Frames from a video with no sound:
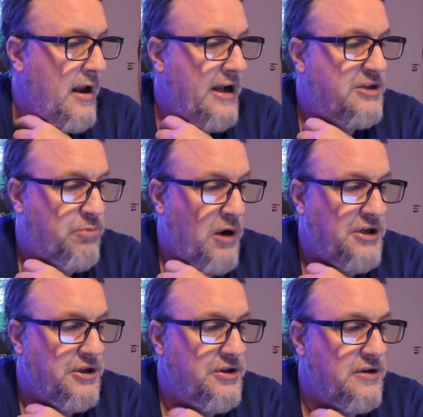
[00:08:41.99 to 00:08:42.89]

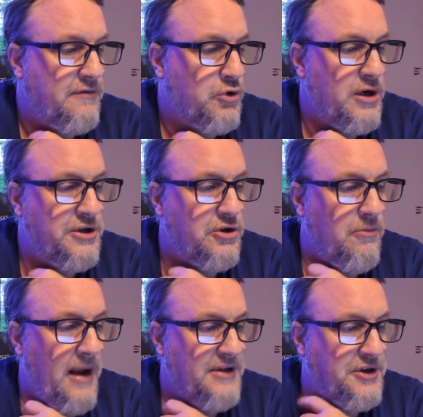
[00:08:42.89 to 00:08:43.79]
Expressions of traditional
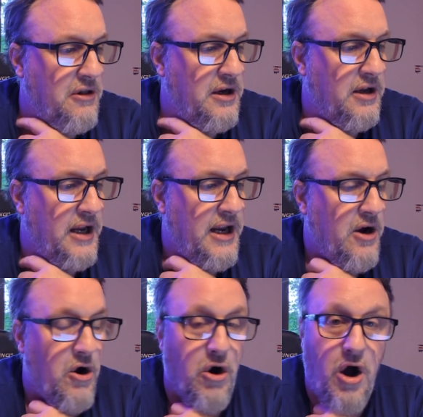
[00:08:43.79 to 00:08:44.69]
masculinity
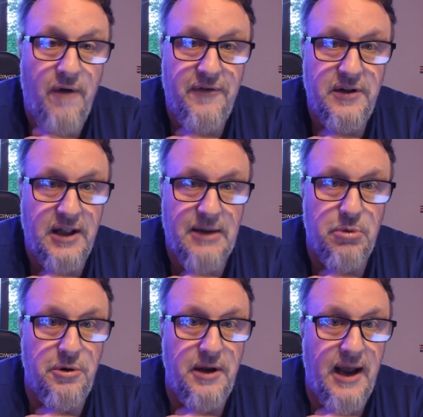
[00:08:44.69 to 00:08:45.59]
are often
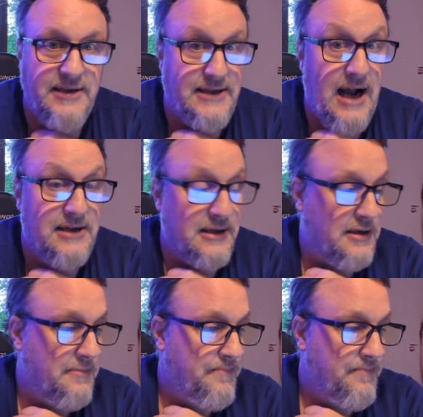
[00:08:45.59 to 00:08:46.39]
labeled as toxic,